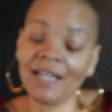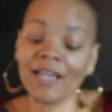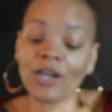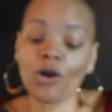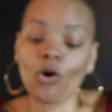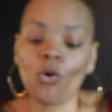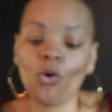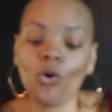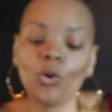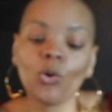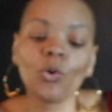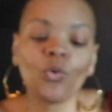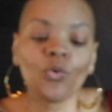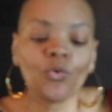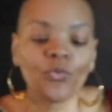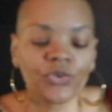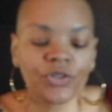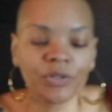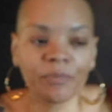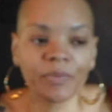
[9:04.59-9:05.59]
like all
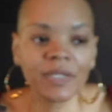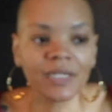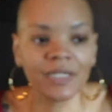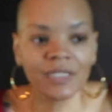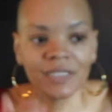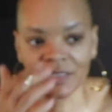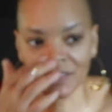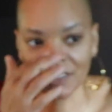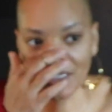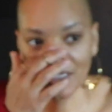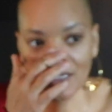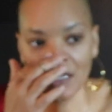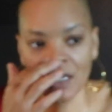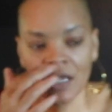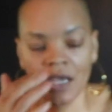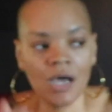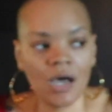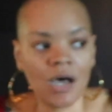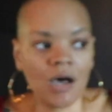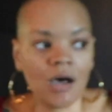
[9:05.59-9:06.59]
over the place,
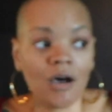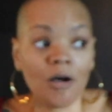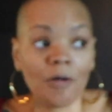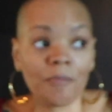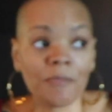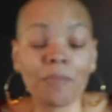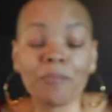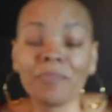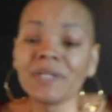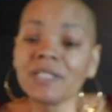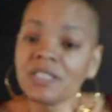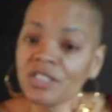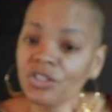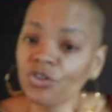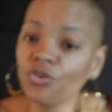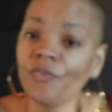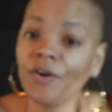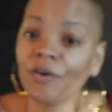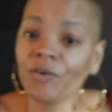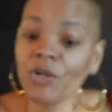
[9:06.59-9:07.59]
but
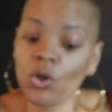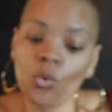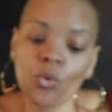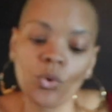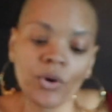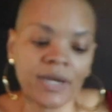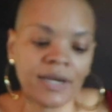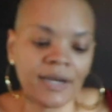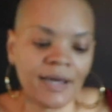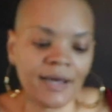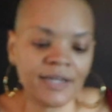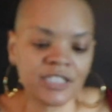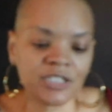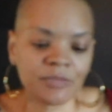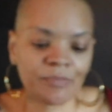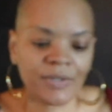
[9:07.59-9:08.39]
still very organized.